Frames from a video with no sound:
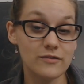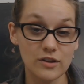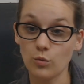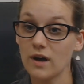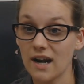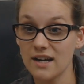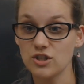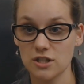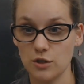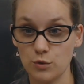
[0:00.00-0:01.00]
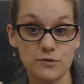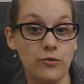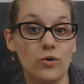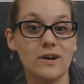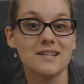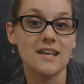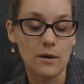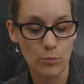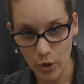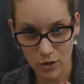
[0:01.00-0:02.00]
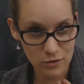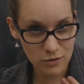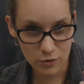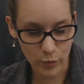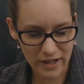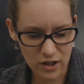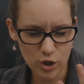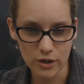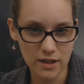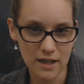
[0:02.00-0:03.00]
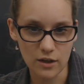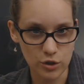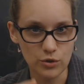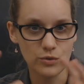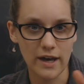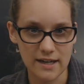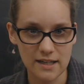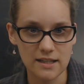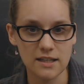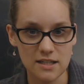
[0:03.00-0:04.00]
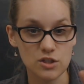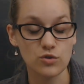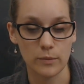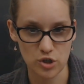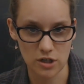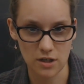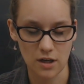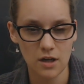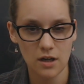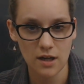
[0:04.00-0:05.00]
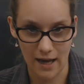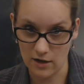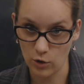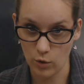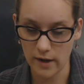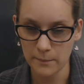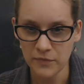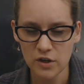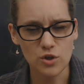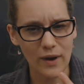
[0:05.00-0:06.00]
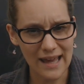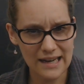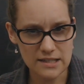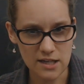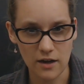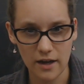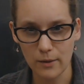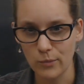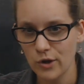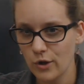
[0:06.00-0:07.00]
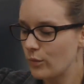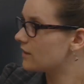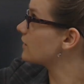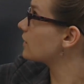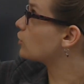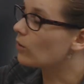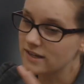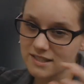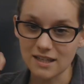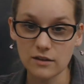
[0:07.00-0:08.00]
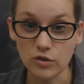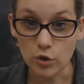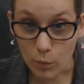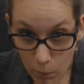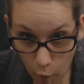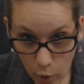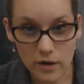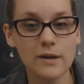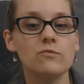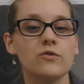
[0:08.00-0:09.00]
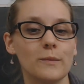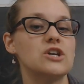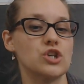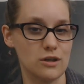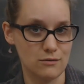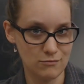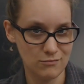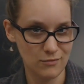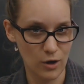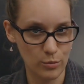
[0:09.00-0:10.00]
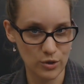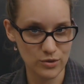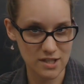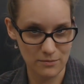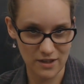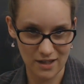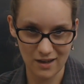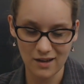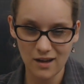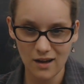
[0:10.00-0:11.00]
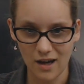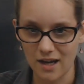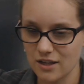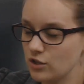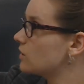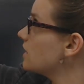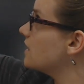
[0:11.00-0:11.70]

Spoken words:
or even the one I just used, for example, we could include that in the description category. So anytime where they're going to give you more information about something, you